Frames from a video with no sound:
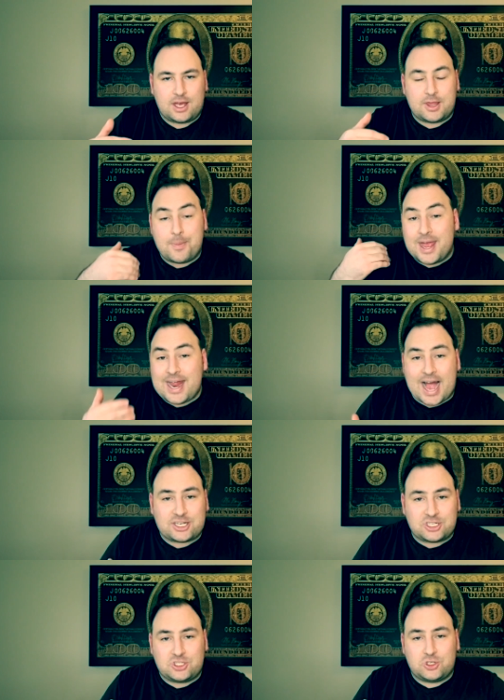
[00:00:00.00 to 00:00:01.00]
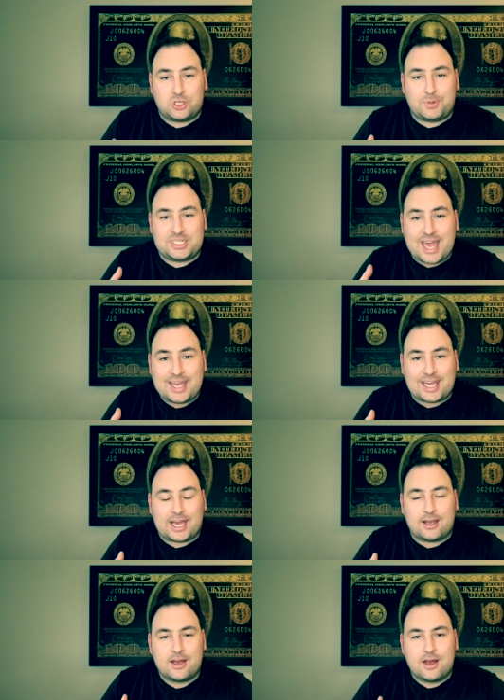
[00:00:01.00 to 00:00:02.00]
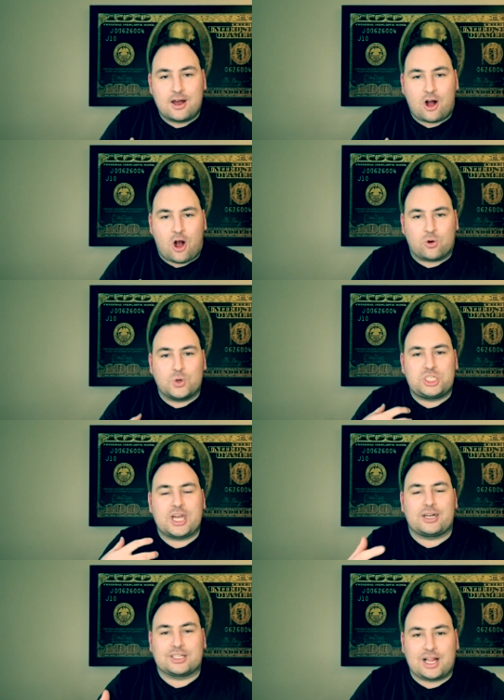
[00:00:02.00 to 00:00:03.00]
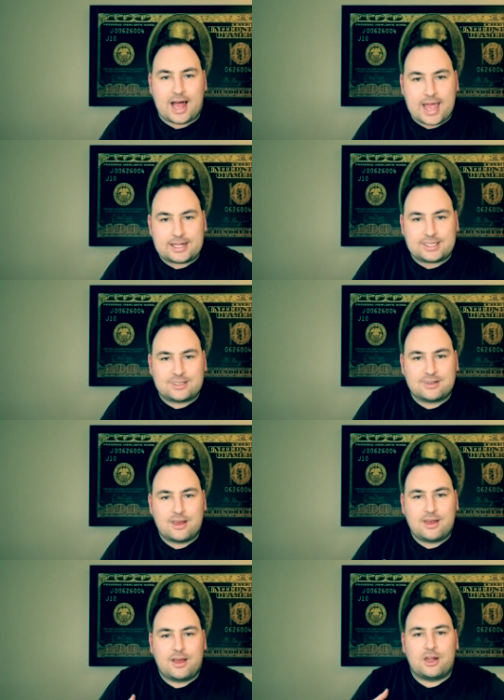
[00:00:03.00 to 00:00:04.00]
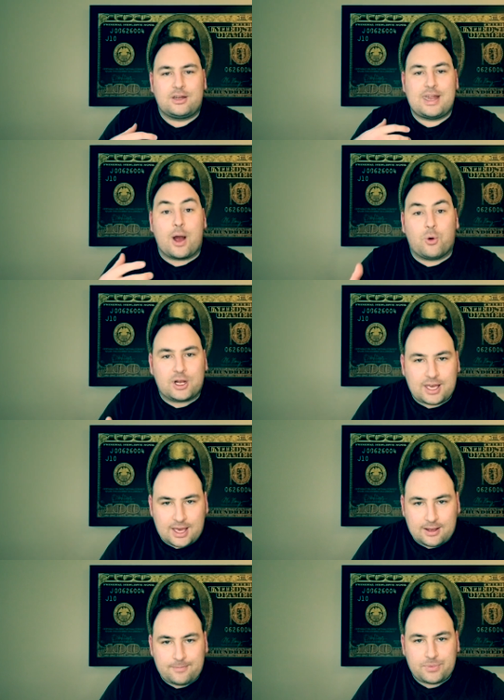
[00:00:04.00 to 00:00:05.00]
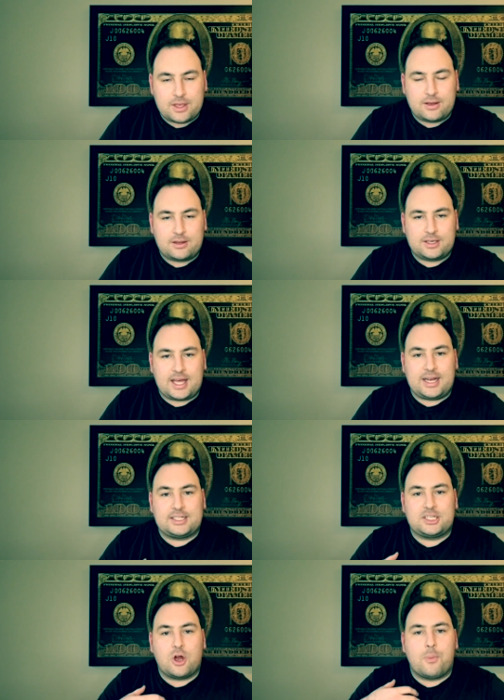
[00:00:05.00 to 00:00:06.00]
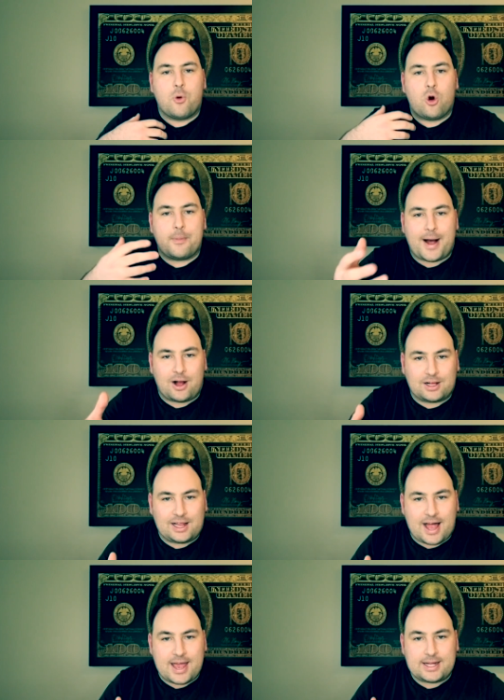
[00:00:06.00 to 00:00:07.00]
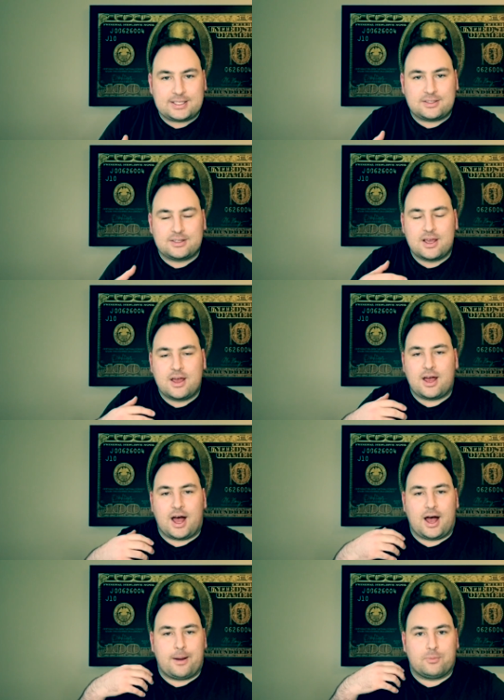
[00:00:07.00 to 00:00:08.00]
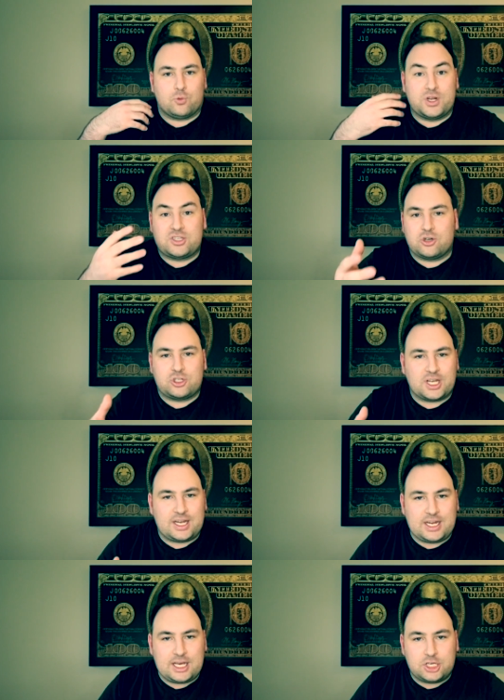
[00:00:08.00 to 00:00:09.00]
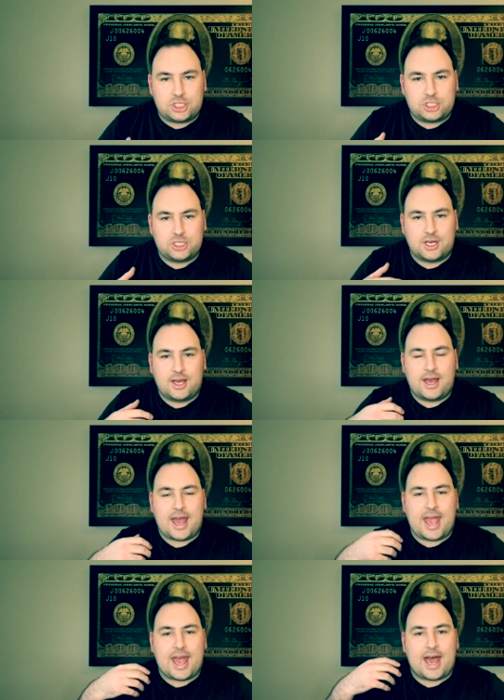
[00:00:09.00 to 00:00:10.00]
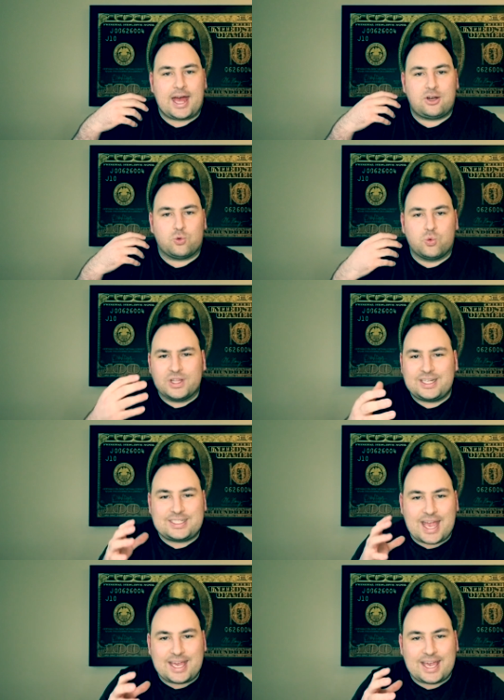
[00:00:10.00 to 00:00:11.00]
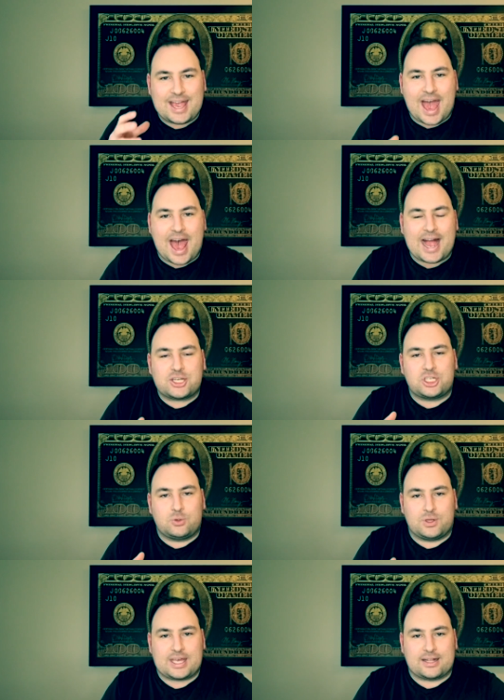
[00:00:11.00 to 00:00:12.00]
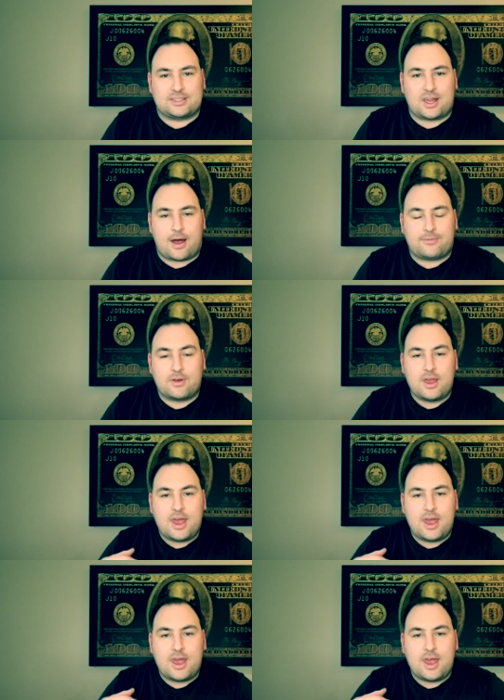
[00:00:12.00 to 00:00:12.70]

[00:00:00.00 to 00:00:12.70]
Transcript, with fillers: And the main actions you should be taking are reaching out to clients, networking, getting to know more about clients, um, researching a niche, and really taking action with that stuff.